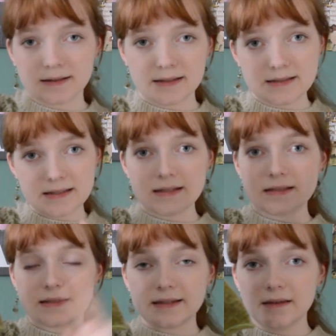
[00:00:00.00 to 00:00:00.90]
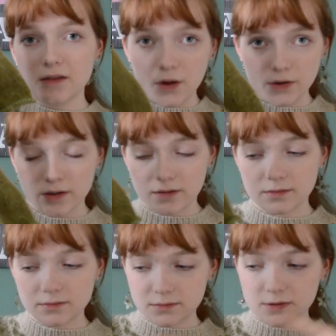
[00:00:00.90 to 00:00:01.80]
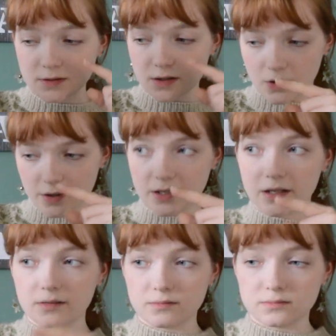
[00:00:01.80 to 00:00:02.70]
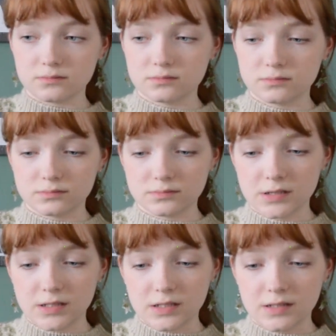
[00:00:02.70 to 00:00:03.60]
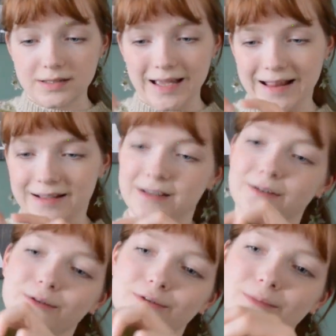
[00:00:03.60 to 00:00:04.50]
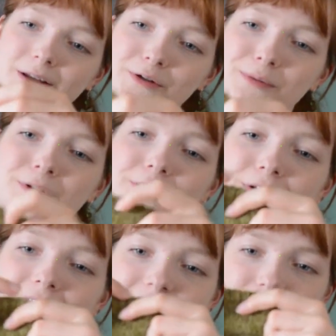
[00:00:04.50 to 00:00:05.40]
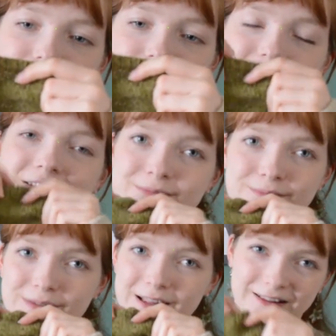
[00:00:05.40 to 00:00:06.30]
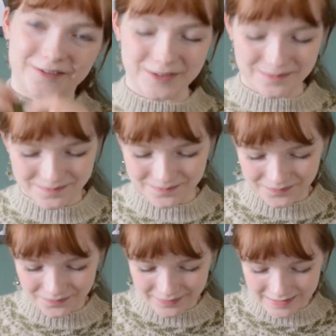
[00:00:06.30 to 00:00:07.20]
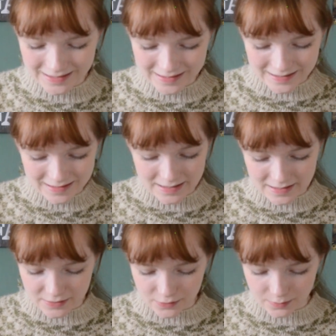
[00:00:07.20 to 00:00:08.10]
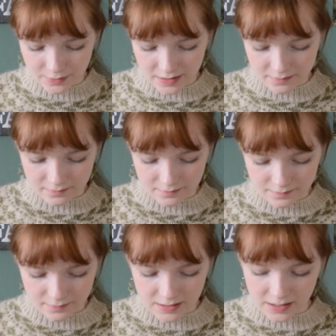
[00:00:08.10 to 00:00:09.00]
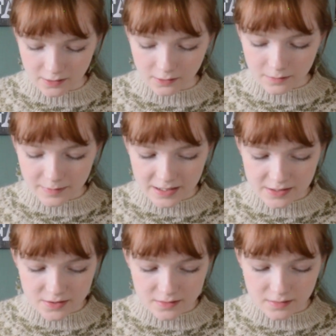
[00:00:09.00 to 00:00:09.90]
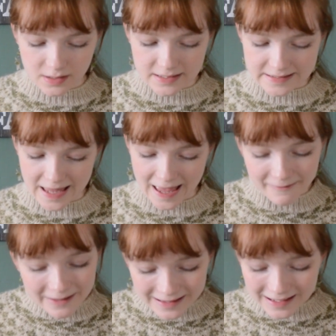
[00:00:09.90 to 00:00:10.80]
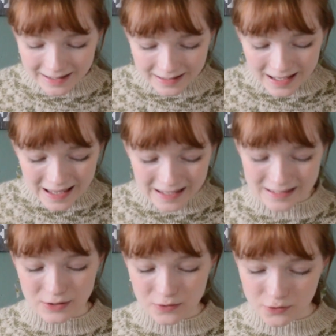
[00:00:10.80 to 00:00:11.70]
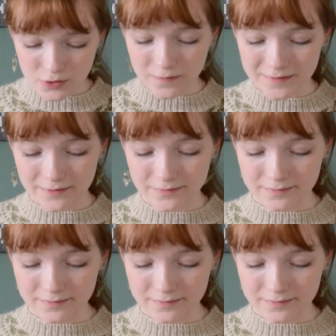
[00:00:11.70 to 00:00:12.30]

This is the cardigan. And I did also my tubular cast on this and I love it. This is so pretty. The yarn combination is heavenly. It's so soft.